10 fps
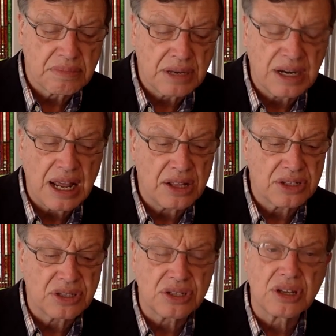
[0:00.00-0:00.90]

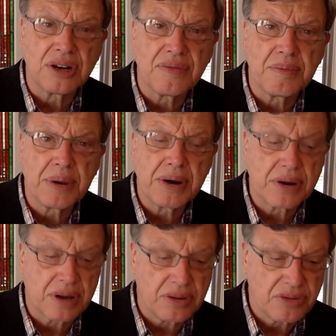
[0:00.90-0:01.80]
analysis done of
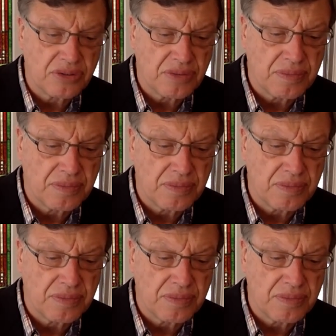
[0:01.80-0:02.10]
Americans.